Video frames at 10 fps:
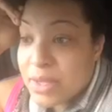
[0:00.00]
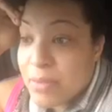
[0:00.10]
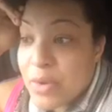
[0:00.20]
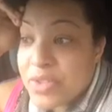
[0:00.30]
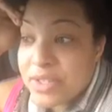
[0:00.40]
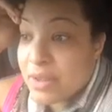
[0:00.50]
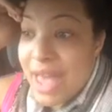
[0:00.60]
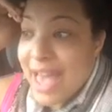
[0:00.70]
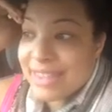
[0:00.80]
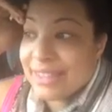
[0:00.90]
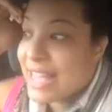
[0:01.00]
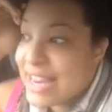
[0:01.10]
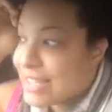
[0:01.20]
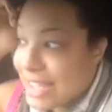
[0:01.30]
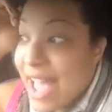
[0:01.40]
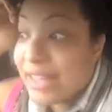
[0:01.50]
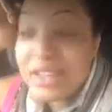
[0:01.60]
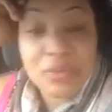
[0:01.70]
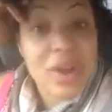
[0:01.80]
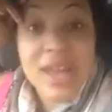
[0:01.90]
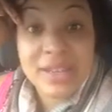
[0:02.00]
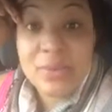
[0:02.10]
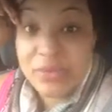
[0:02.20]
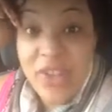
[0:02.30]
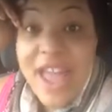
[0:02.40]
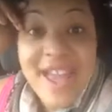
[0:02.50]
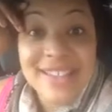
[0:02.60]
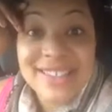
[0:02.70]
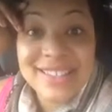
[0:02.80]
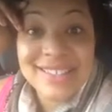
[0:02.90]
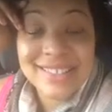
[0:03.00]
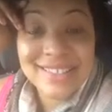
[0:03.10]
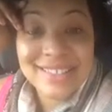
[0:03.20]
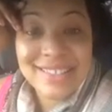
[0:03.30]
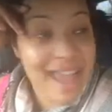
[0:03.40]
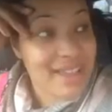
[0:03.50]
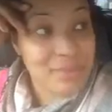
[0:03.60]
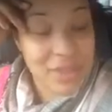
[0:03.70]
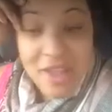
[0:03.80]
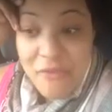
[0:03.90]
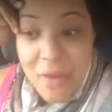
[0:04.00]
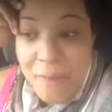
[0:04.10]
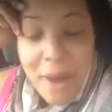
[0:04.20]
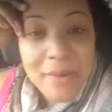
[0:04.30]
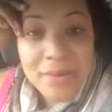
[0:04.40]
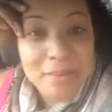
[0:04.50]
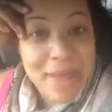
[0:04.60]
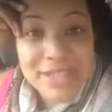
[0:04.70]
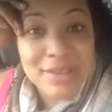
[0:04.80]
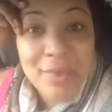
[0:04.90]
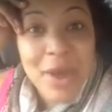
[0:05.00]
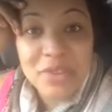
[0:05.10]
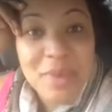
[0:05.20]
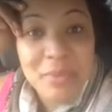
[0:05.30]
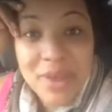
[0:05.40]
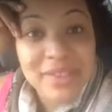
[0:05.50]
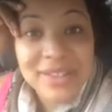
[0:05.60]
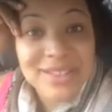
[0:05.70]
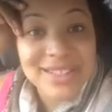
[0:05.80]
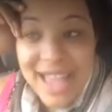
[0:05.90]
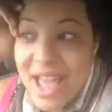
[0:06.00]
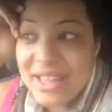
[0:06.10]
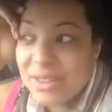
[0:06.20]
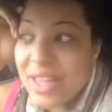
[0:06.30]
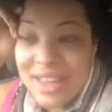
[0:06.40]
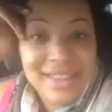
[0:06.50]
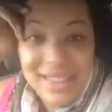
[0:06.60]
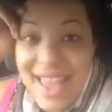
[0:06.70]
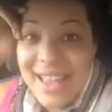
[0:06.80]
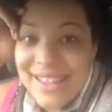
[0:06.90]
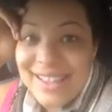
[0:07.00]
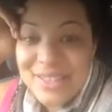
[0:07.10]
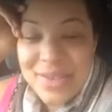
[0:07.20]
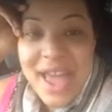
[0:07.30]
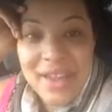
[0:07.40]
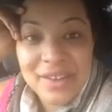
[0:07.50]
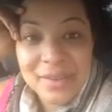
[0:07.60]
the most athletic. Yeah, he could run. He was fast. Yeah, he played football and basketball with my brothers. Yeah, he could do that.